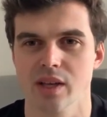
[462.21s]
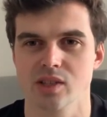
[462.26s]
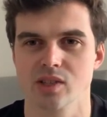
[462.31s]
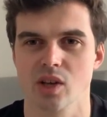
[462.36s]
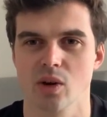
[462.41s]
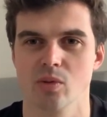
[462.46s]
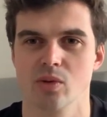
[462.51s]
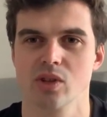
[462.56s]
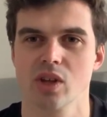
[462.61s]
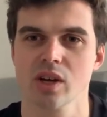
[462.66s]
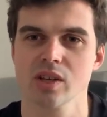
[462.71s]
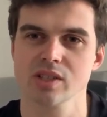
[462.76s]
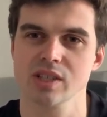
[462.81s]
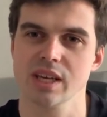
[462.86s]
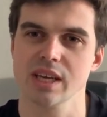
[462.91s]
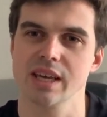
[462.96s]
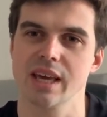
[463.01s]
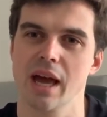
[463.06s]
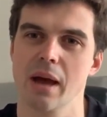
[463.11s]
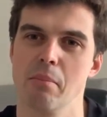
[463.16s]
So does
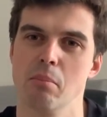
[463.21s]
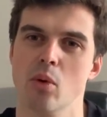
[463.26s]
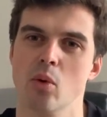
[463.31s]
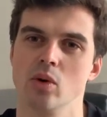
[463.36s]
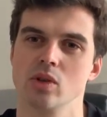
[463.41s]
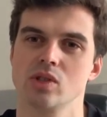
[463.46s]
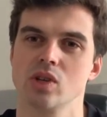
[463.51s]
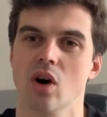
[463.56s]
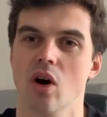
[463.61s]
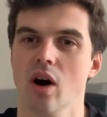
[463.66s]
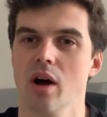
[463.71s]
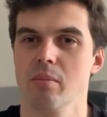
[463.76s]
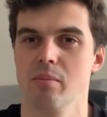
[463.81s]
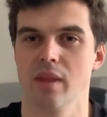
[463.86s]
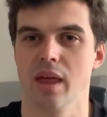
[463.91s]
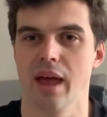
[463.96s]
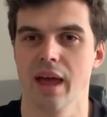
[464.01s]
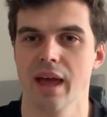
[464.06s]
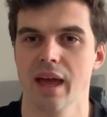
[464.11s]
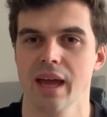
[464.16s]
he get more time
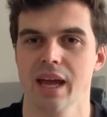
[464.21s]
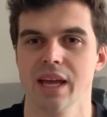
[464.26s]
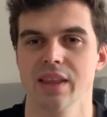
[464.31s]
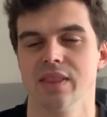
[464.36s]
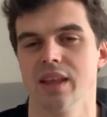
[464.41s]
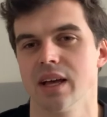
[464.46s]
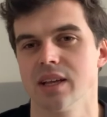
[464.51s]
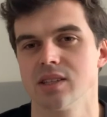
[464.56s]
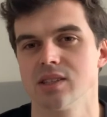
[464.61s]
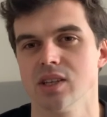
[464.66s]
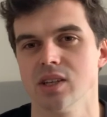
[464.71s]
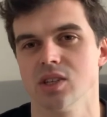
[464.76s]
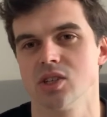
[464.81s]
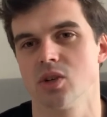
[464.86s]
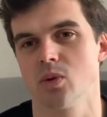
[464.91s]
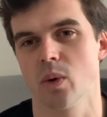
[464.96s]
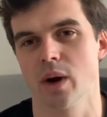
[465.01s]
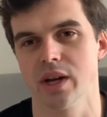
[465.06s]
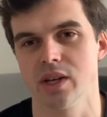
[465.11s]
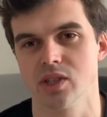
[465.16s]
there in that
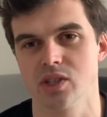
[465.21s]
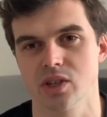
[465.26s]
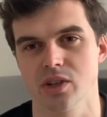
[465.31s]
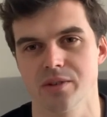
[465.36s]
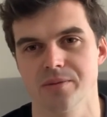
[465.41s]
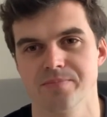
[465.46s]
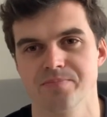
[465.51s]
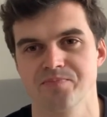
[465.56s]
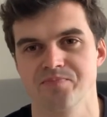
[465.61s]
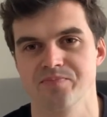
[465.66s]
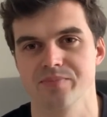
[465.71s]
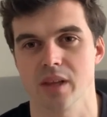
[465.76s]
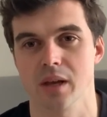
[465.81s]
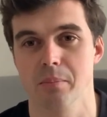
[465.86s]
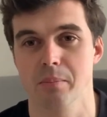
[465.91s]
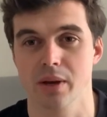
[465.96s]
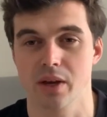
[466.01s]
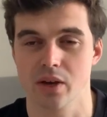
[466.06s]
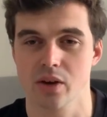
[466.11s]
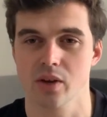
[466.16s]
situation
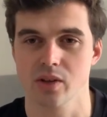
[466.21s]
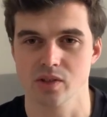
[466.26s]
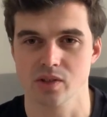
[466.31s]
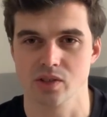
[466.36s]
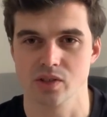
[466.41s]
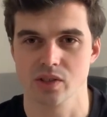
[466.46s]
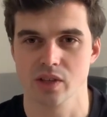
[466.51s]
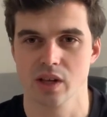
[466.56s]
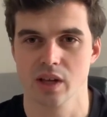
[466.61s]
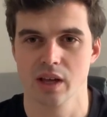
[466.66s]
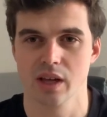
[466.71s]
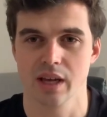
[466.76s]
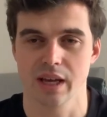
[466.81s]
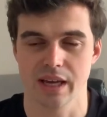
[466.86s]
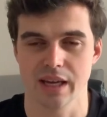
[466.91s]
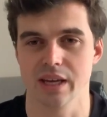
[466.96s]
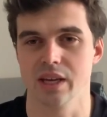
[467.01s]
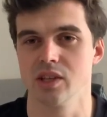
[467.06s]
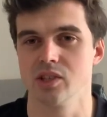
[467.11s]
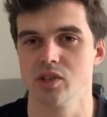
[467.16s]
because
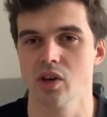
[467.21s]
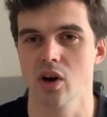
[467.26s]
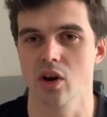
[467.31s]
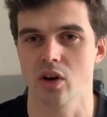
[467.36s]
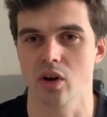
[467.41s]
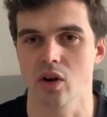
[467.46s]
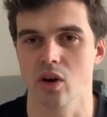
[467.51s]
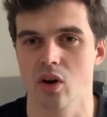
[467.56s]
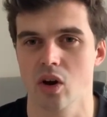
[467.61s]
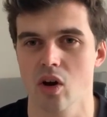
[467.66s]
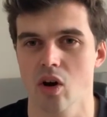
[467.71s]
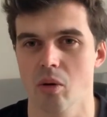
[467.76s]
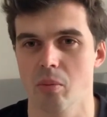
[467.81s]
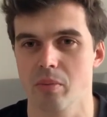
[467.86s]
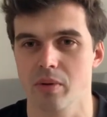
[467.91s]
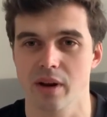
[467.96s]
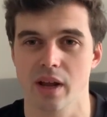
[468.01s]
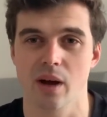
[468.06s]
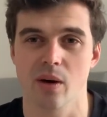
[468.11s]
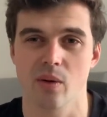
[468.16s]
he is Jurgen
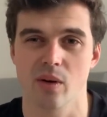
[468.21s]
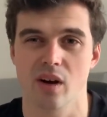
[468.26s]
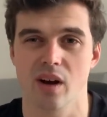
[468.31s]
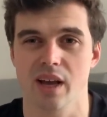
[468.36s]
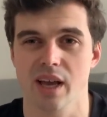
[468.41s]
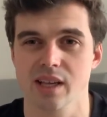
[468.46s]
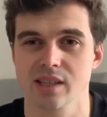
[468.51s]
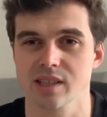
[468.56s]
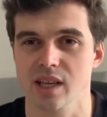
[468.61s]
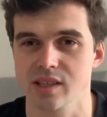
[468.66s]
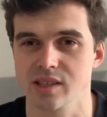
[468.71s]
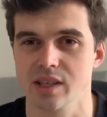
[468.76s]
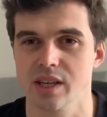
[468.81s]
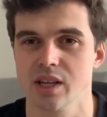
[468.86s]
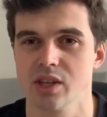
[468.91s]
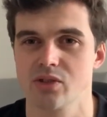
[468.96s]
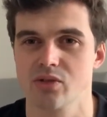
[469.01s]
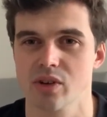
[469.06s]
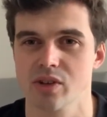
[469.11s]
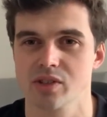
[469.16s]
Klopp? Now, I guess that's an
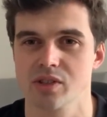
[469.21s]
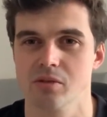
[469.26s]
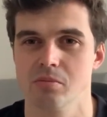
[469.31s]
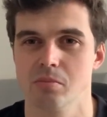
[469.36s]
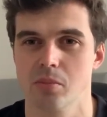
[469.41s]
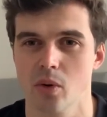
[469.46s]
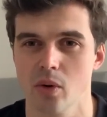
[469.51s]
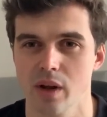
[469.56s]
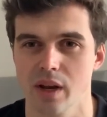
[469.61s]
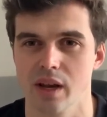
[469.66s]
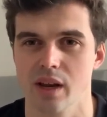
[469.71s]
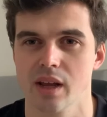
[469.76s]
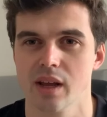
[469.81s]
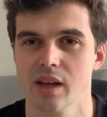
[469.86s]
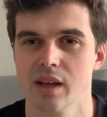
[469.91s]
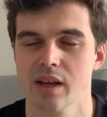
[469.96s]
interesting point.